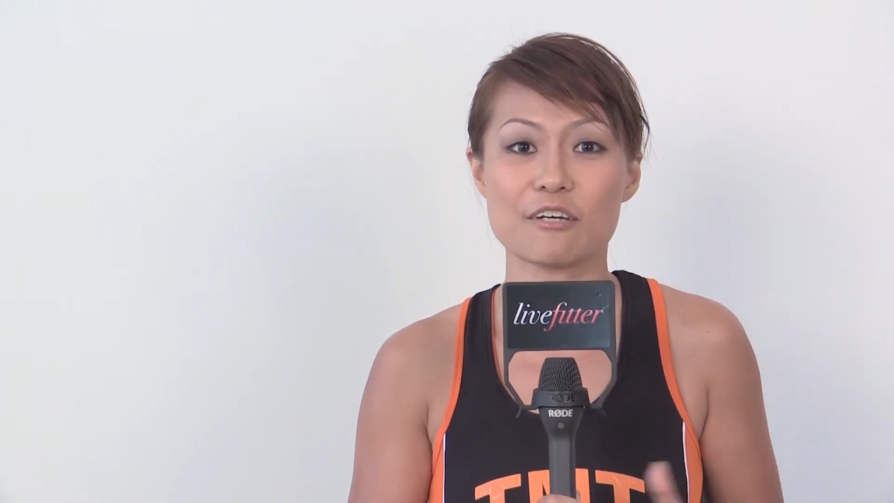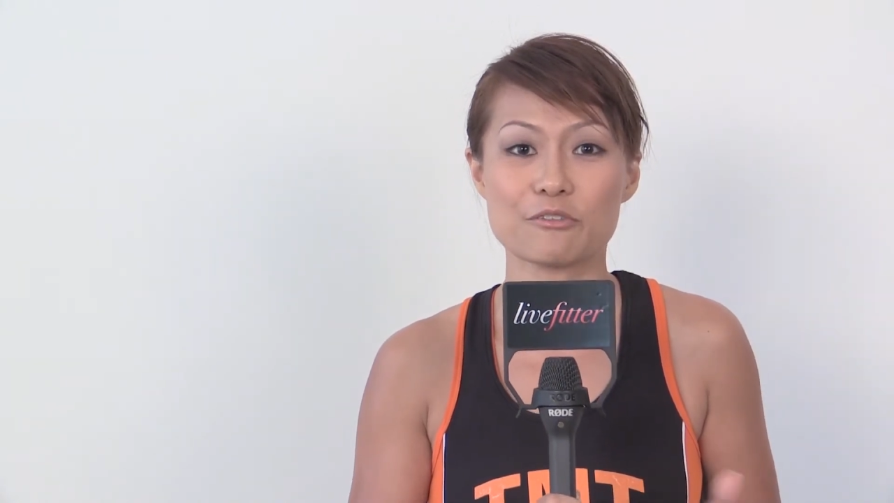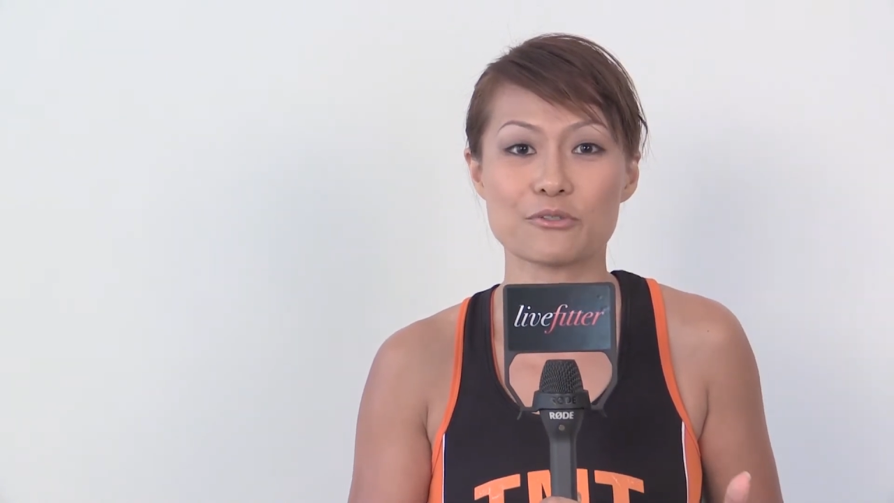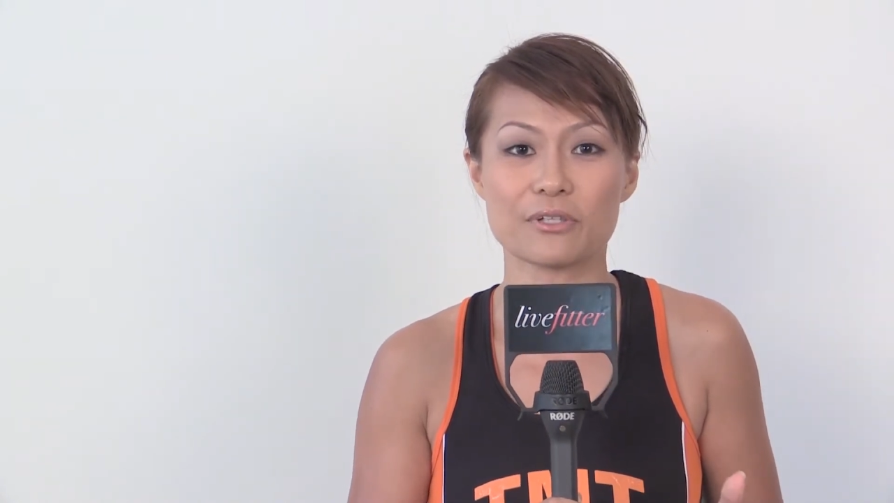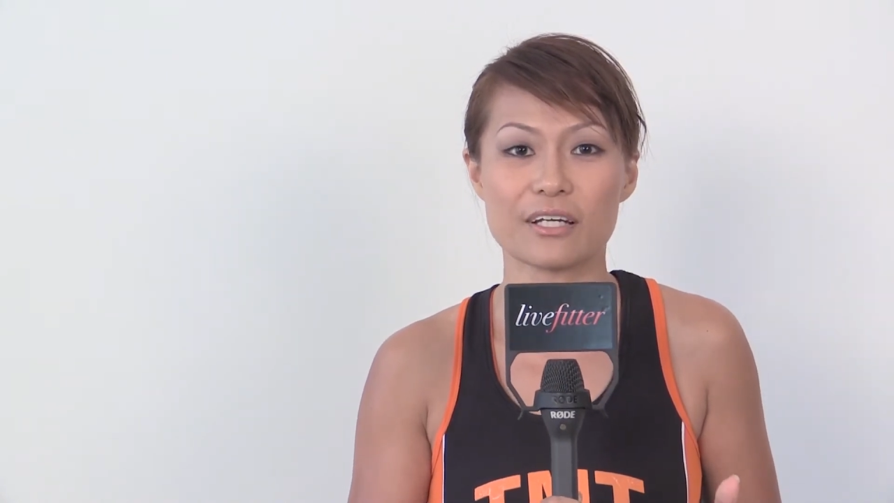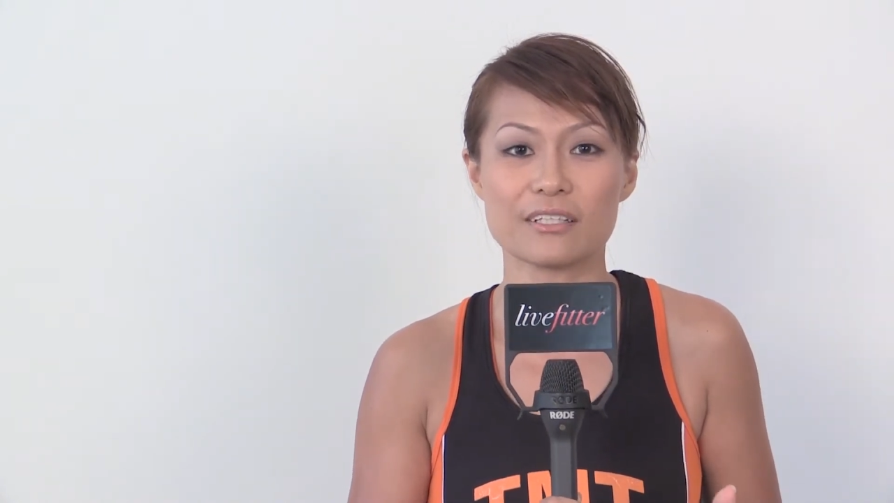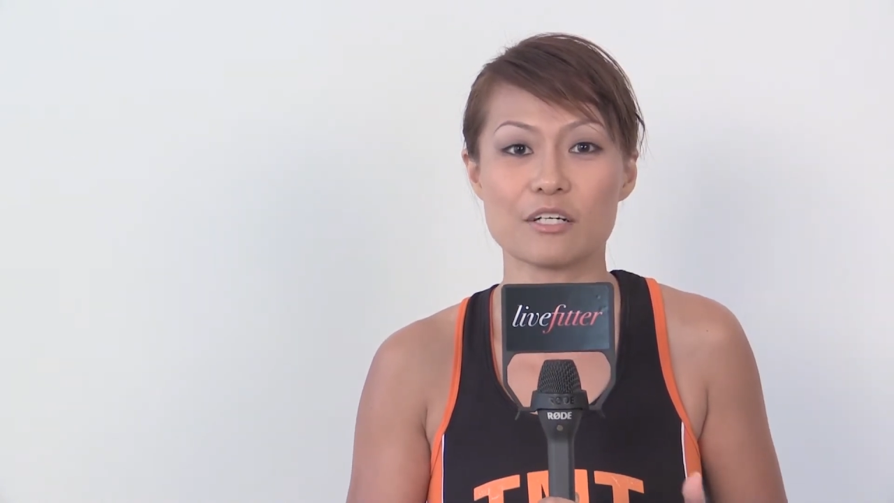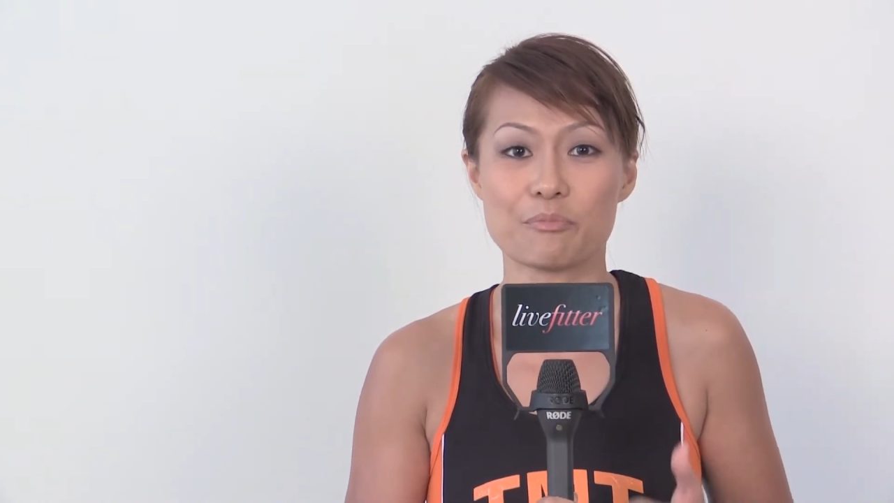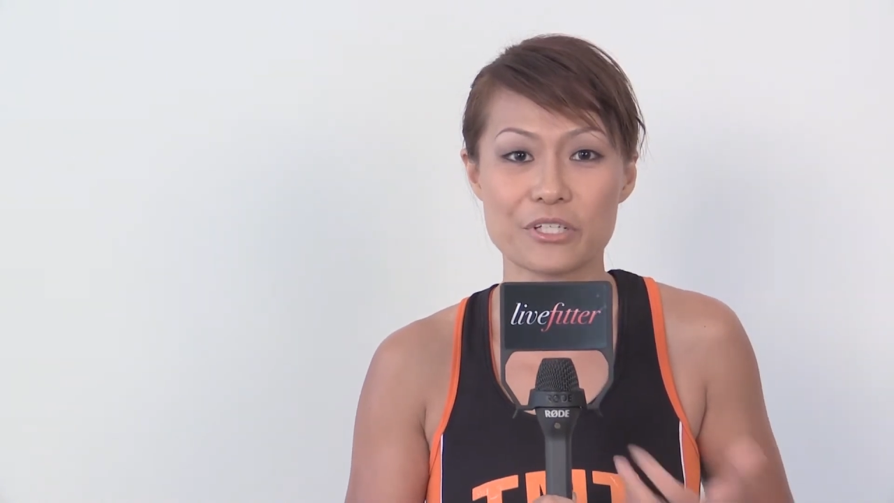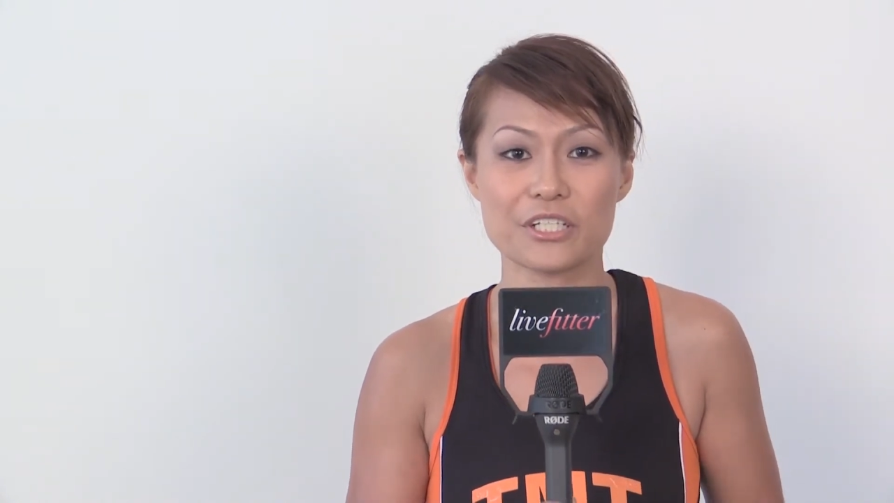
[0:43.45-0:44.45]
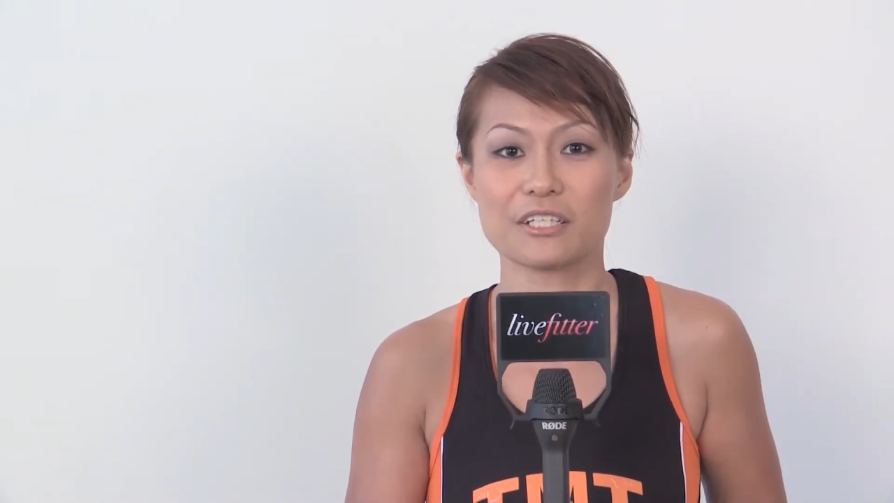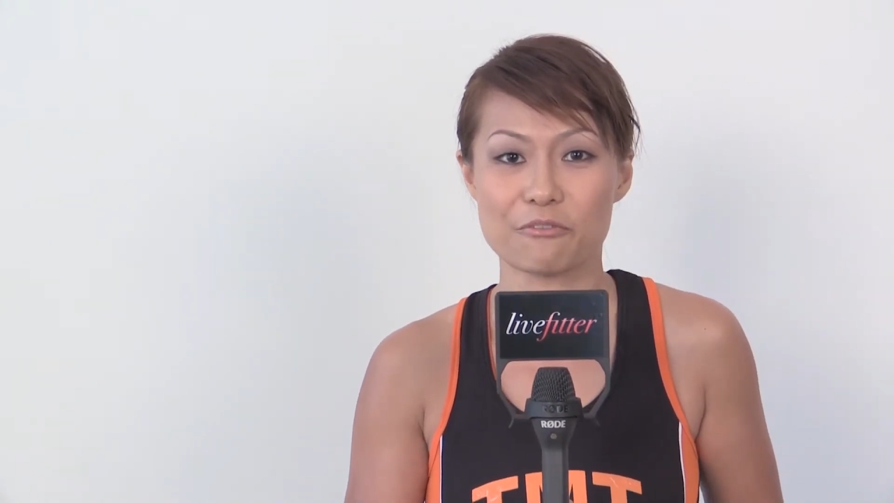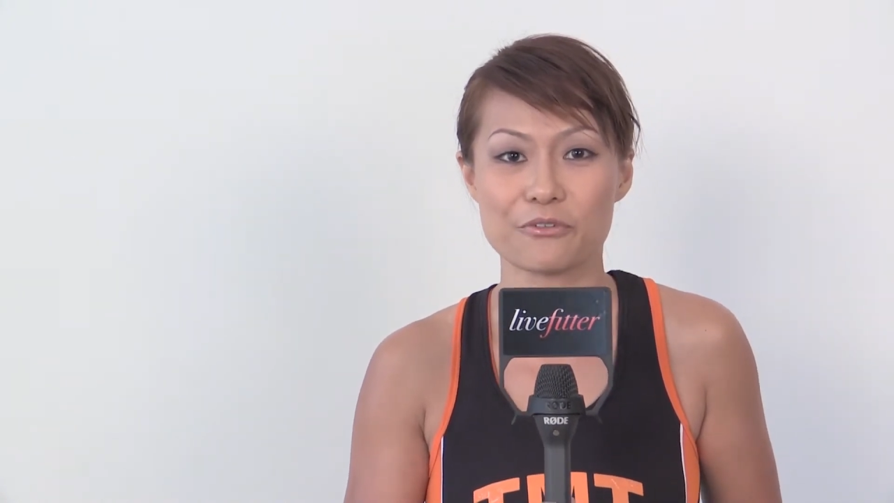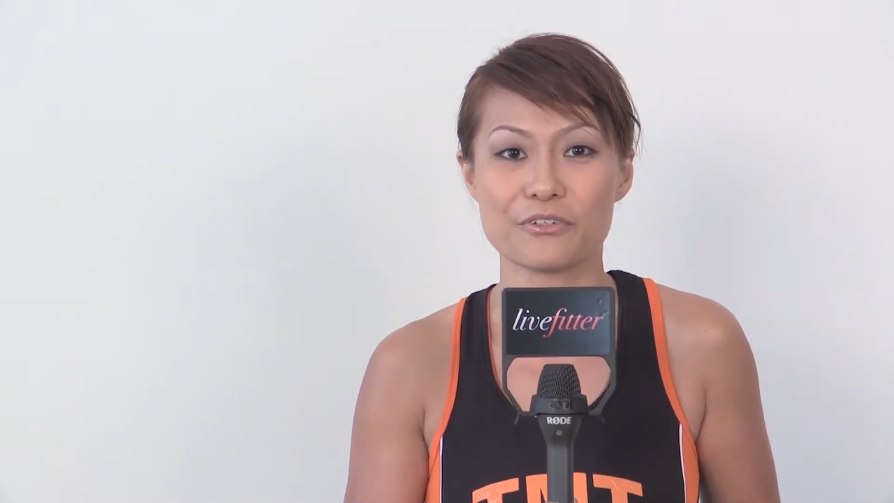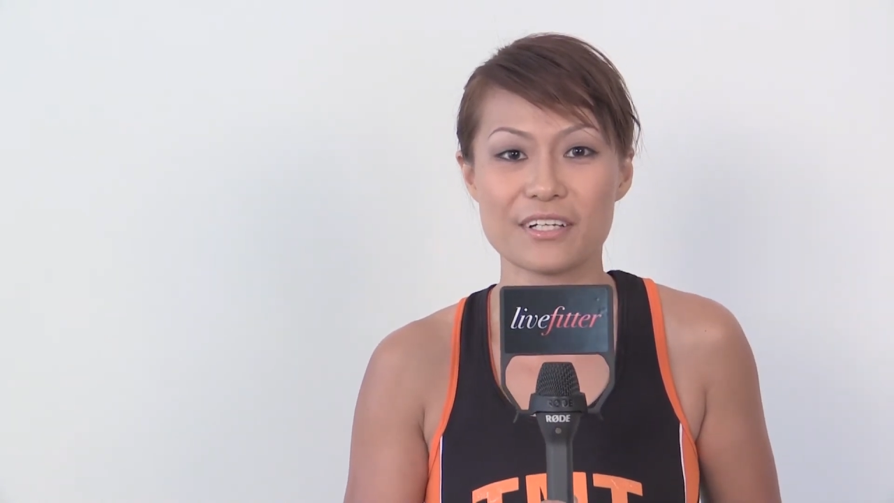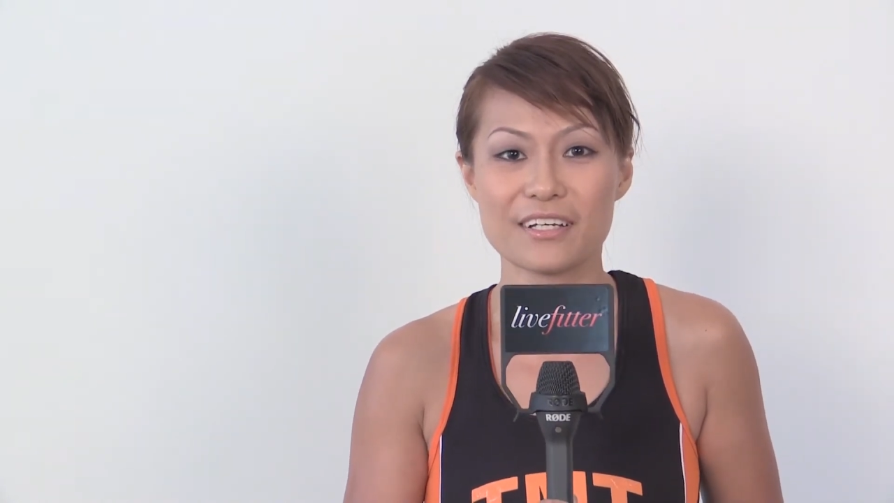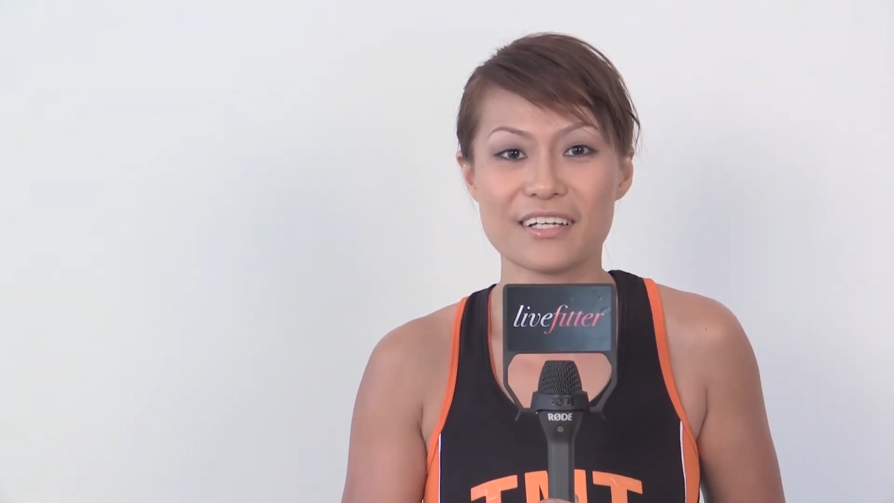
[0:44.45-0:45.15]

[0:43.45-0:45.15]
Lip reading: have to appreciate the food